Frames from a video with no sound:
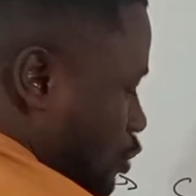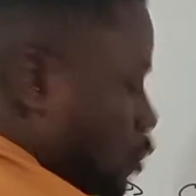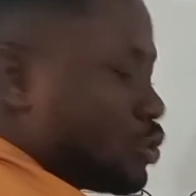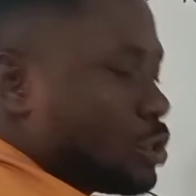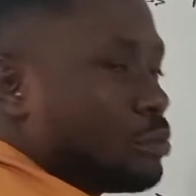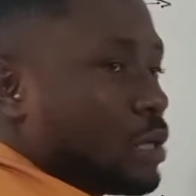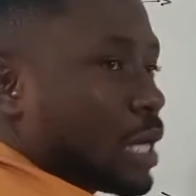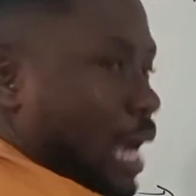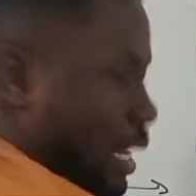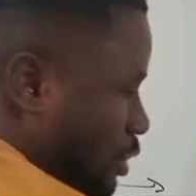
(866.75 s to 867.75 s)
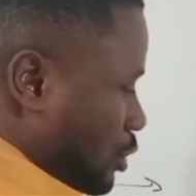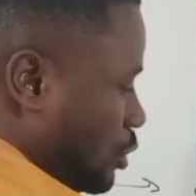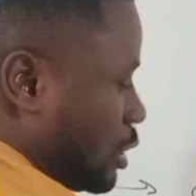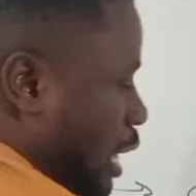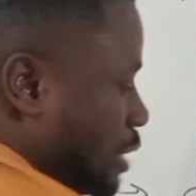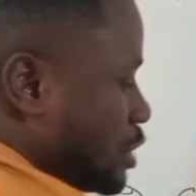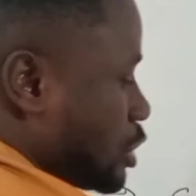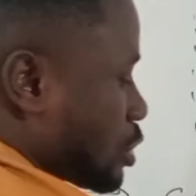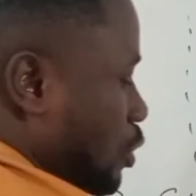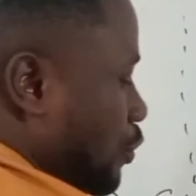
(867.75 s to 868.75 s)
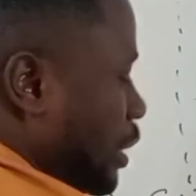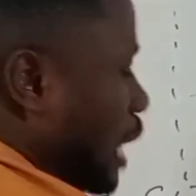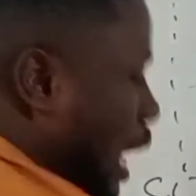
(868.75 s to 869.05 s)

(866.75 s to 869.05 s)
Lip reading: sodium cation, and this is chlorine